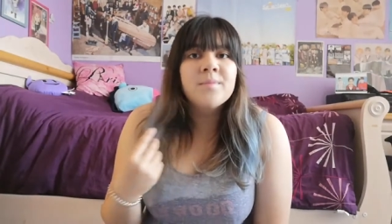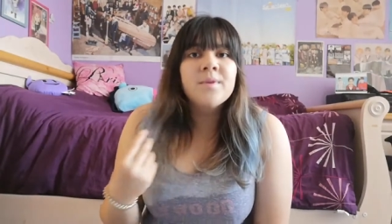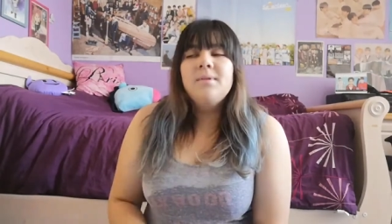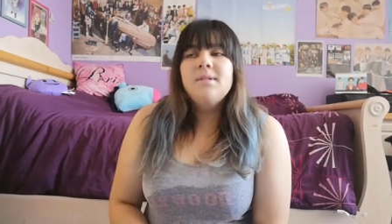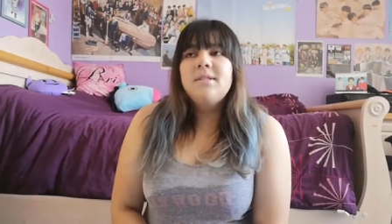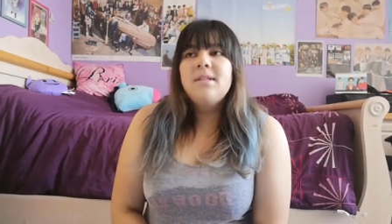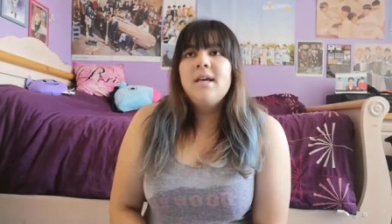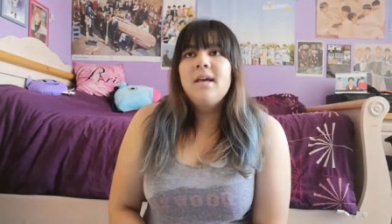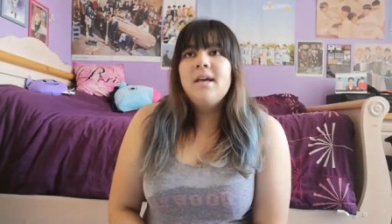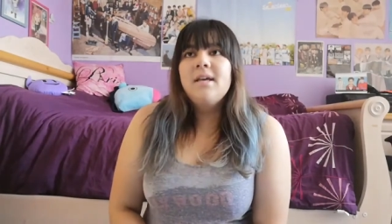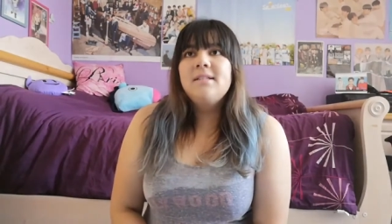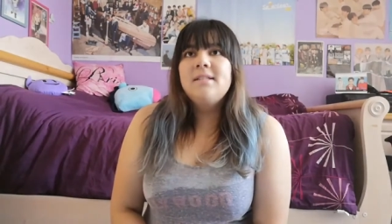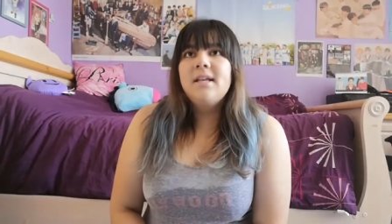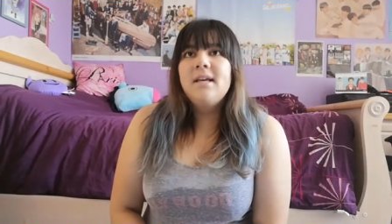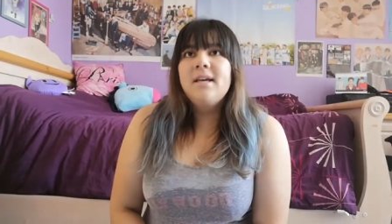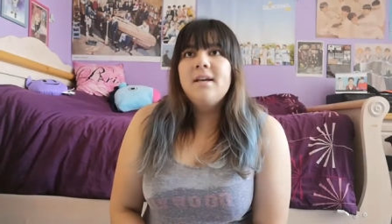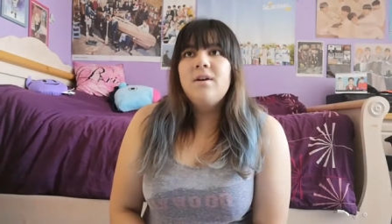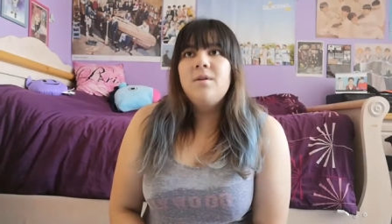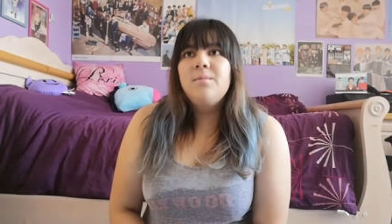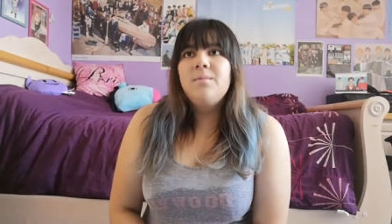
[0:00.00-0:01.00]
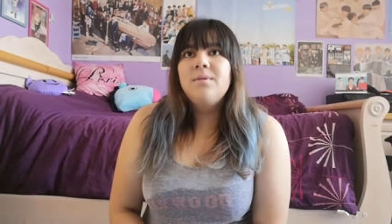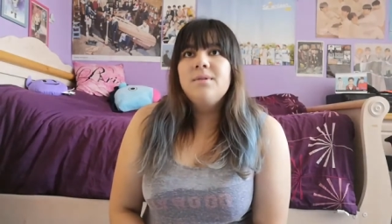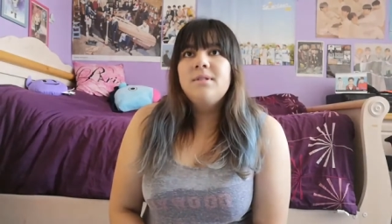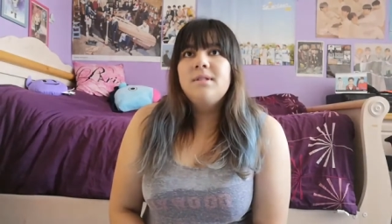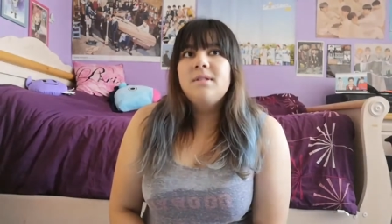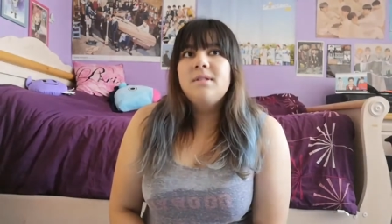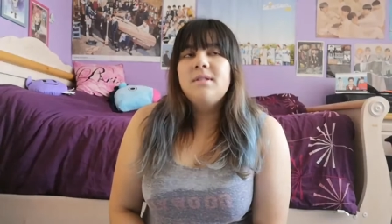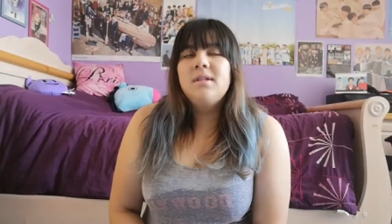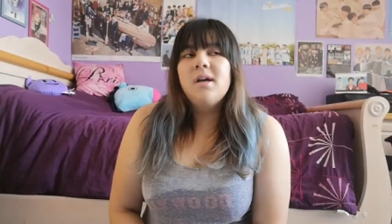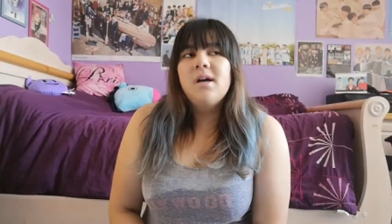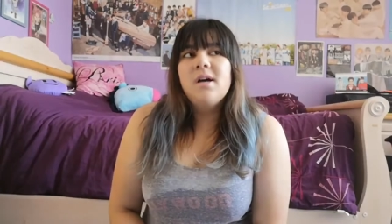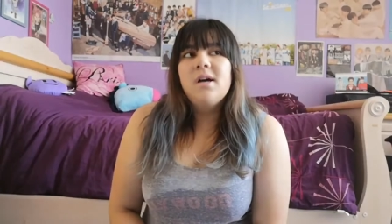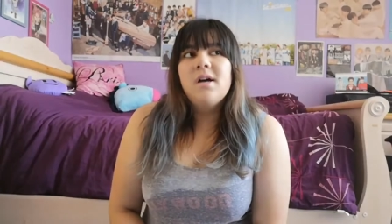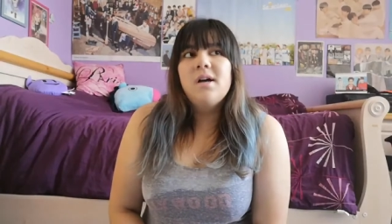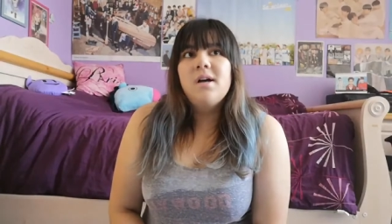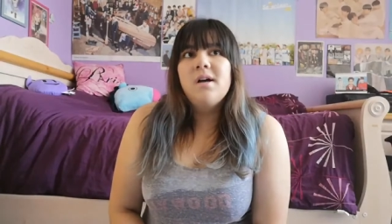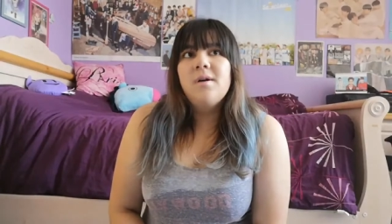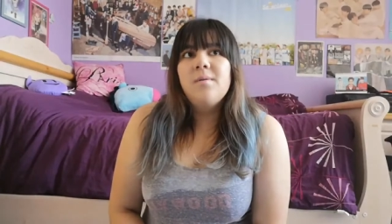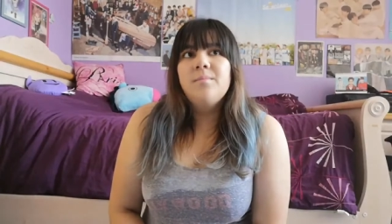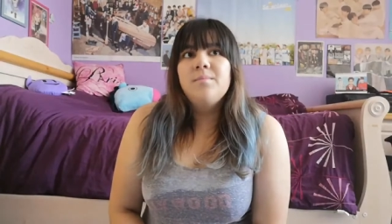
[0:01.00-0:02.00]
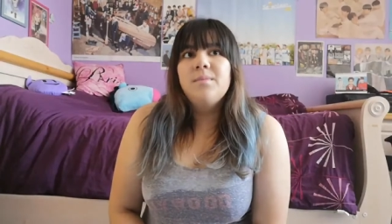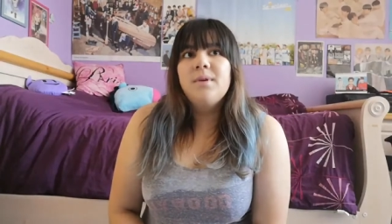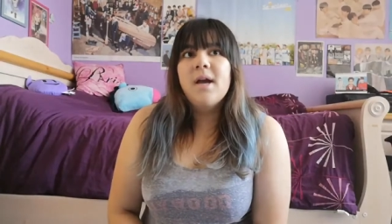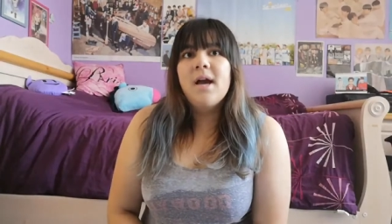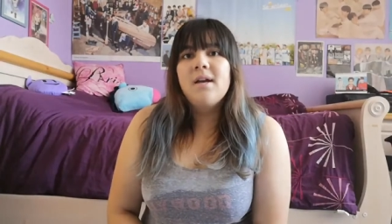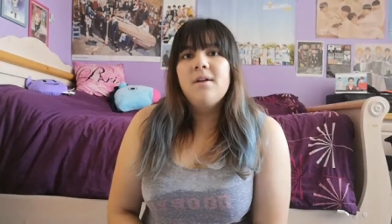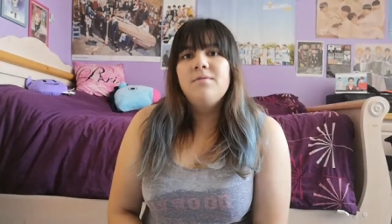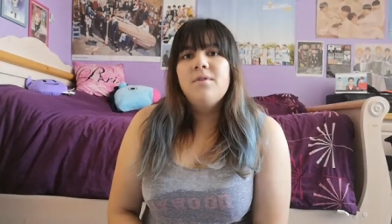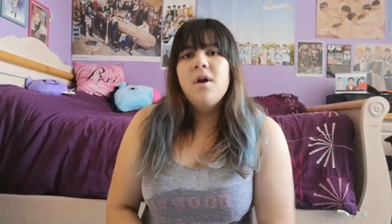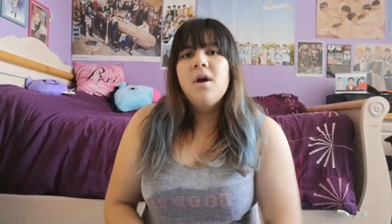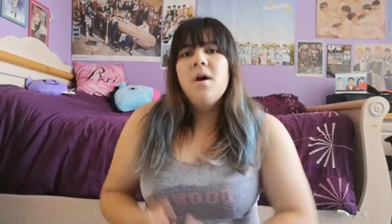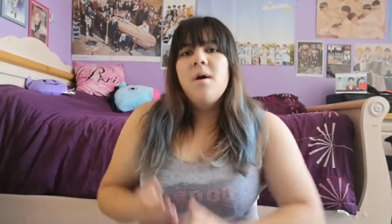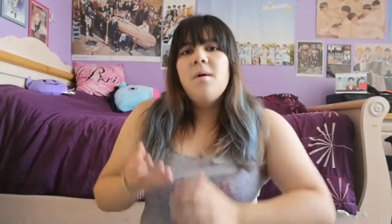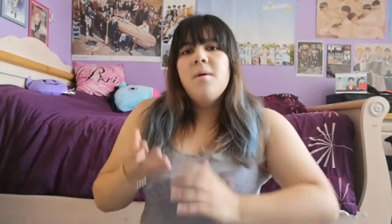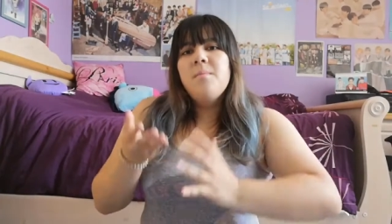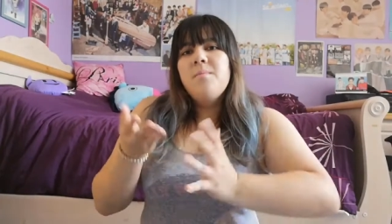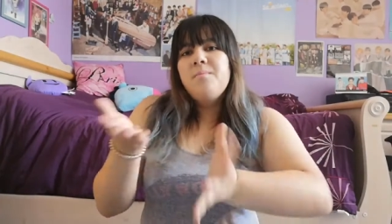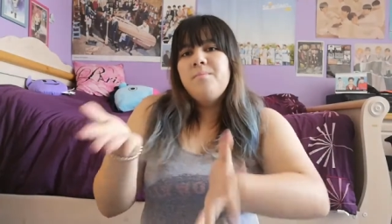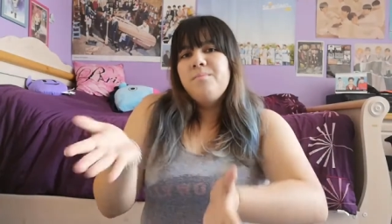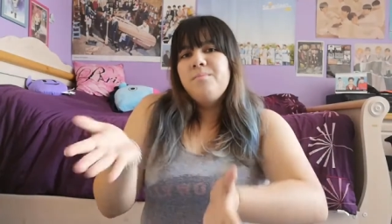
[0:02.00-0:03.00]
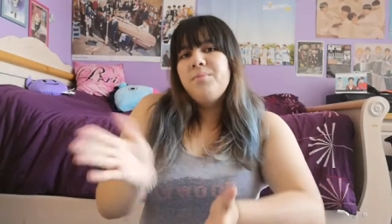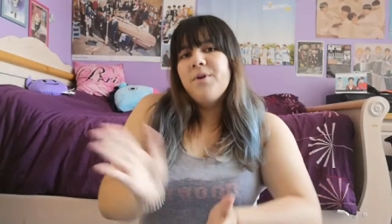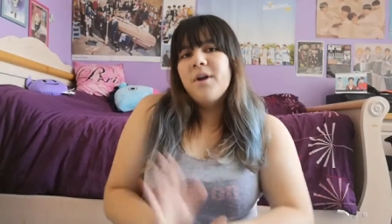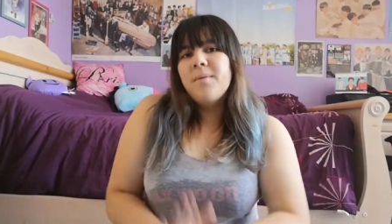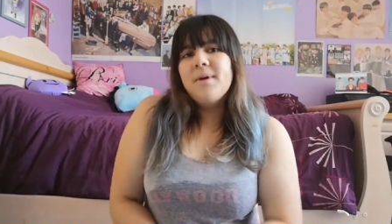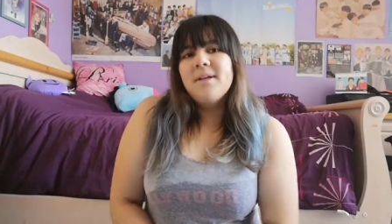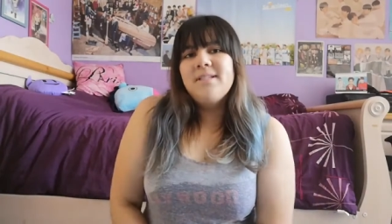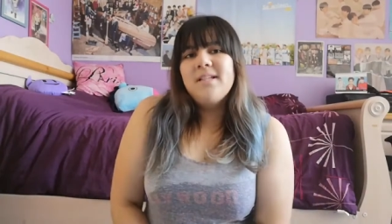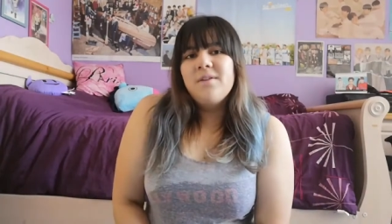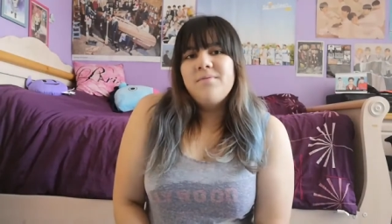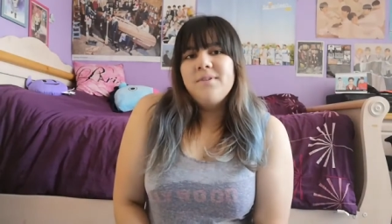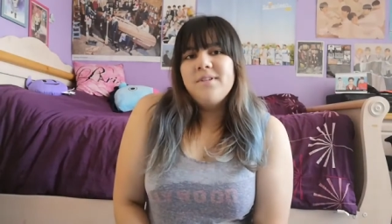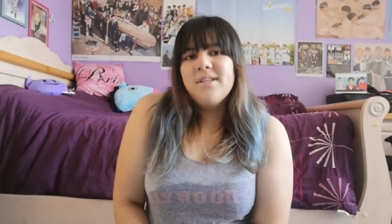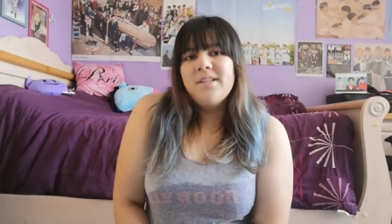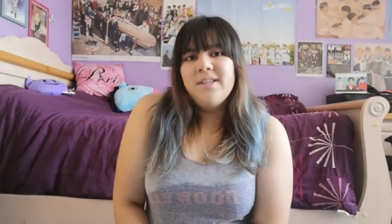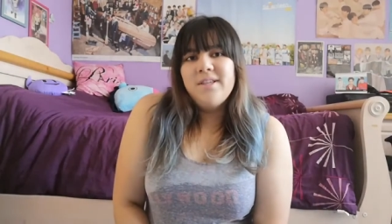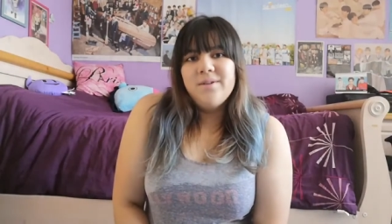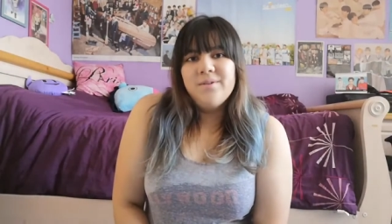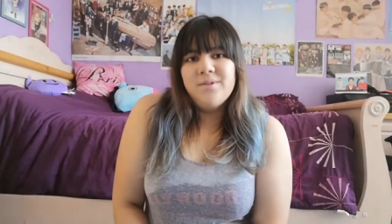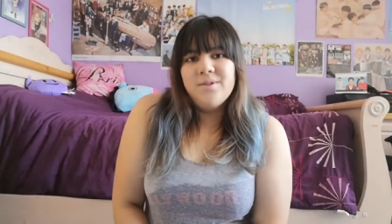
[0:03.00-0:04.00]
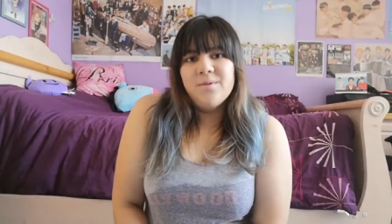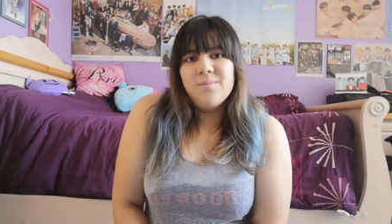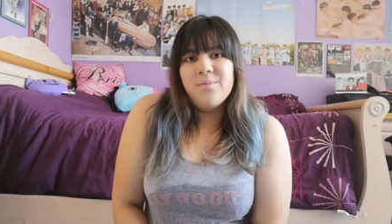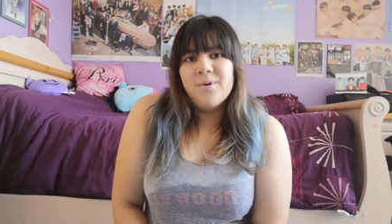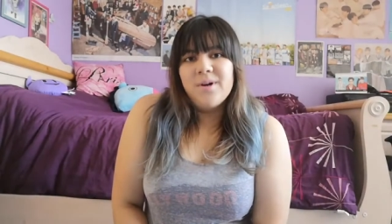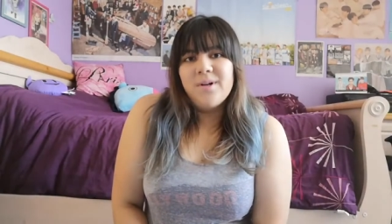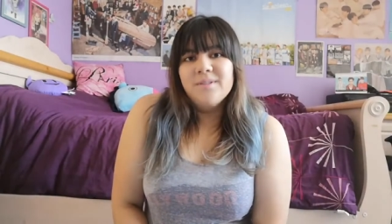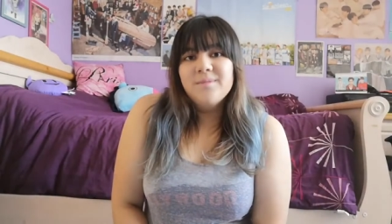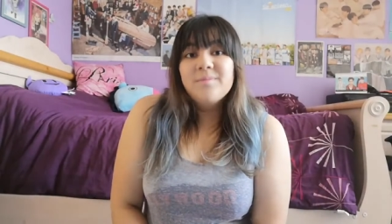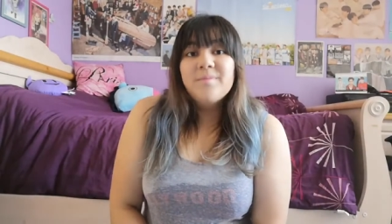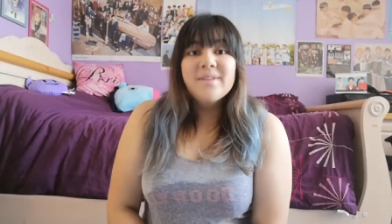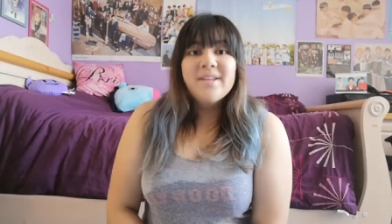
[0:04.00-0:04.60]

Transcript: To say as like almost um, kind of bringing myself into the YouTube world.